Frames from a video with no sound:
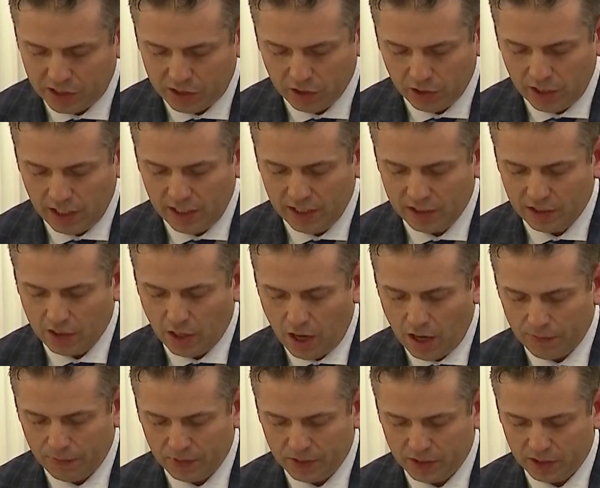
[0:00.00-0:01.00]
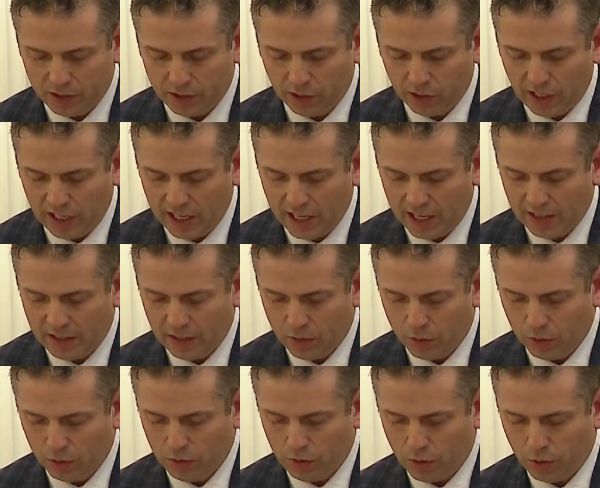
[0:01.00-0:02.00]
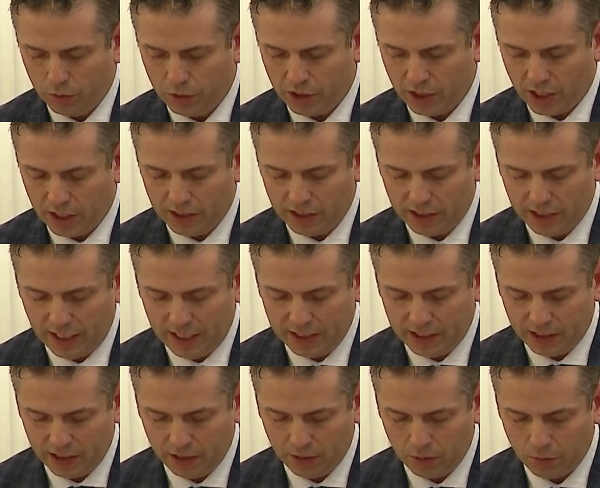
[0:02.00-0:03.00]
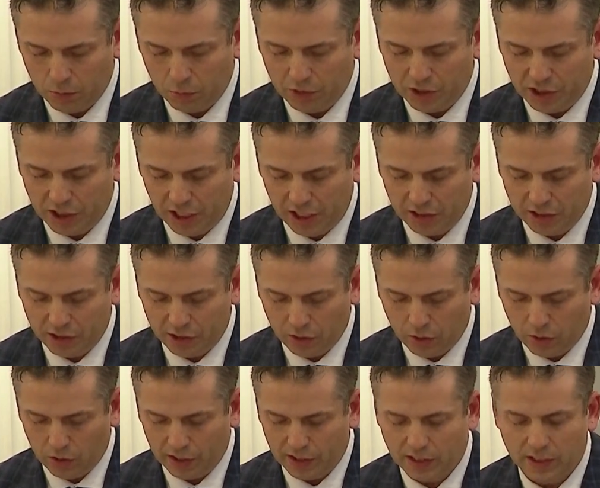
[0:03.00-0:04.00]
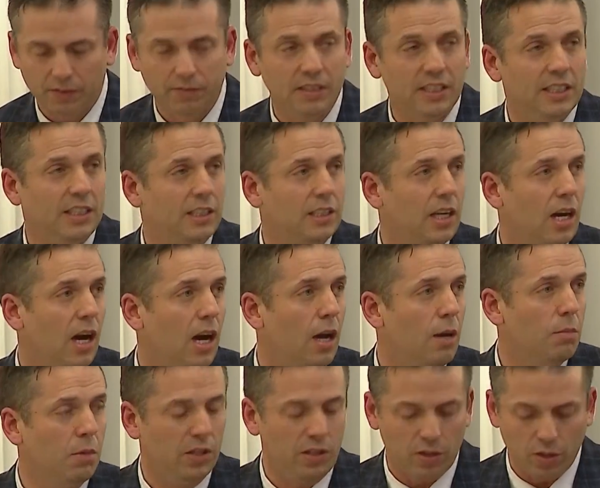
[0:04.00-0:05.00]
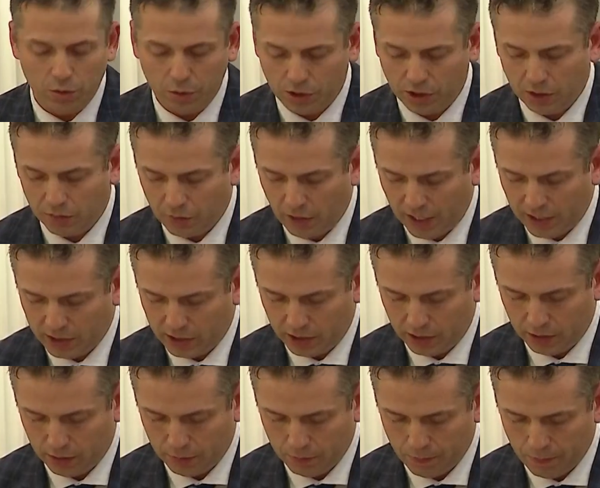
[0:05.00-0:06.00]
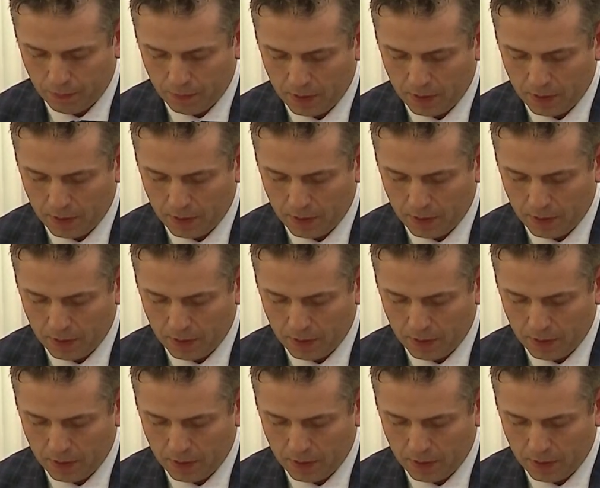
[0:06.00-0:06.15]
stood in his office looking at the old Coast Guard station, and we shared stories of his time on the Ocean Ranger,